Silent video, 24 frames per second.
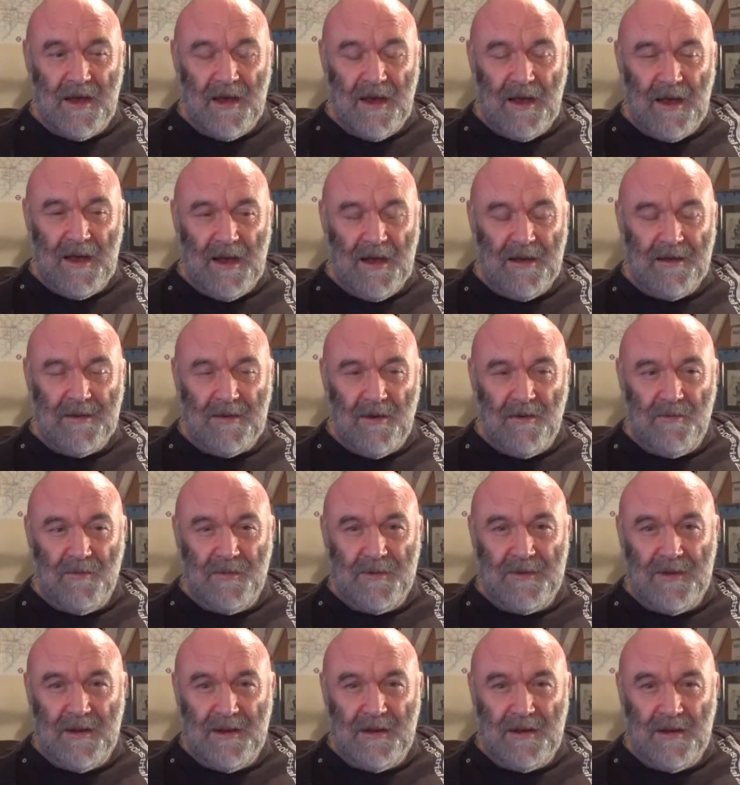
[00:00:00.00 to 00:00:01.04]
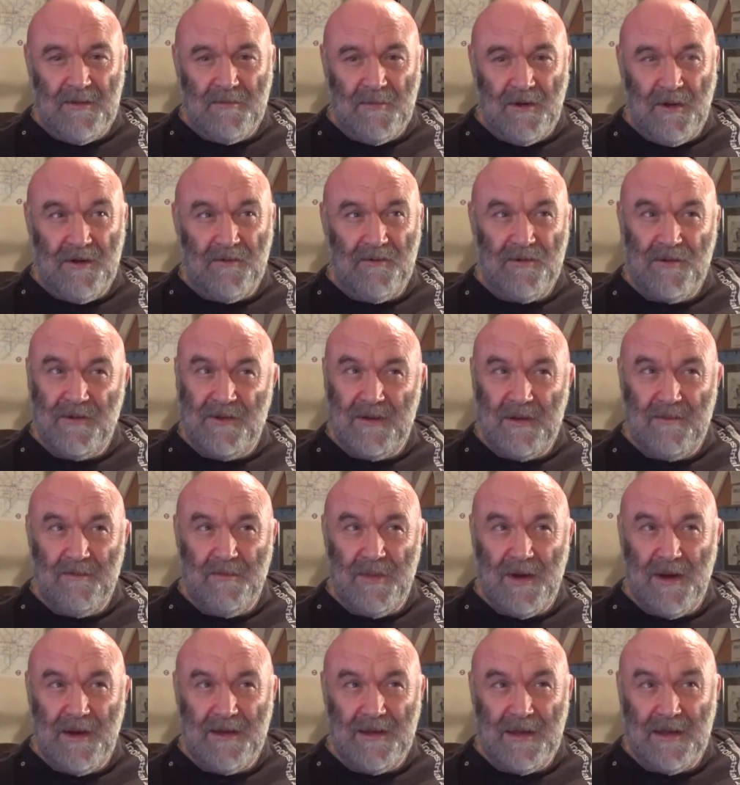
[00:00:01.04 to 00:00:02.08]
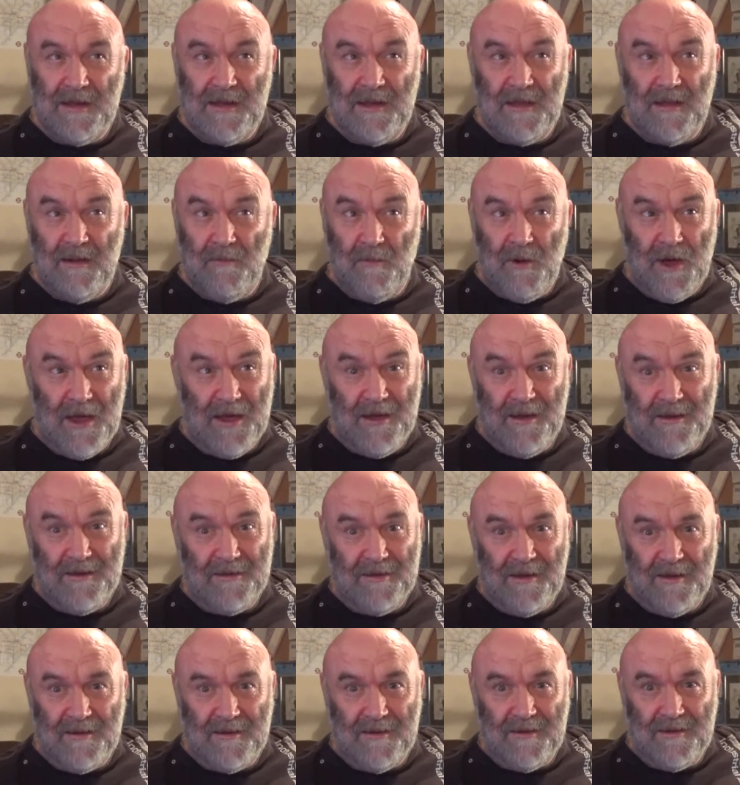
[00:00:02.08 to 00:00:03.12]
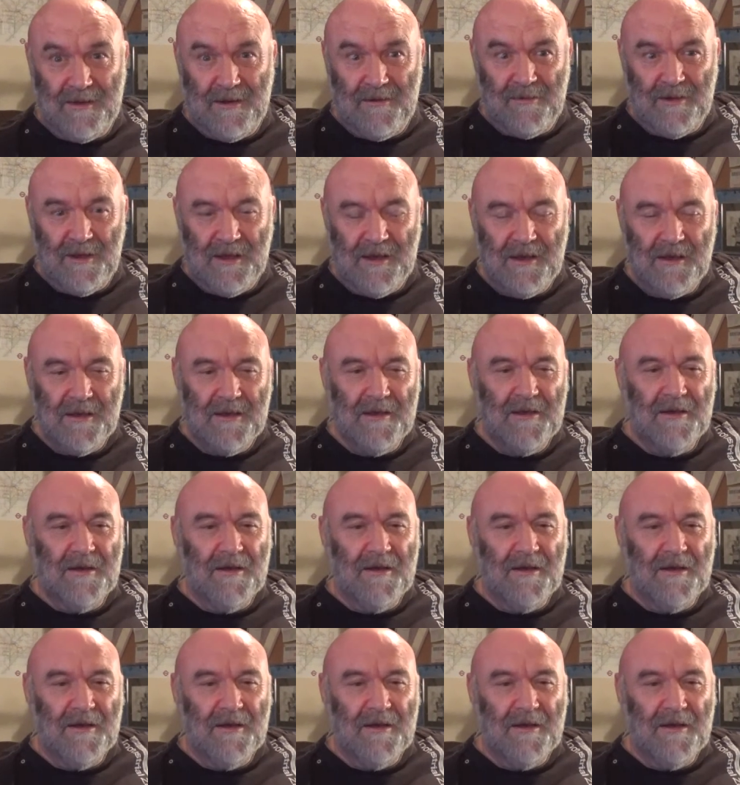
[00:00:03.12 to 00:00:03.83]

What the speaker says: I'm not interested in buying any of their wares necessarily,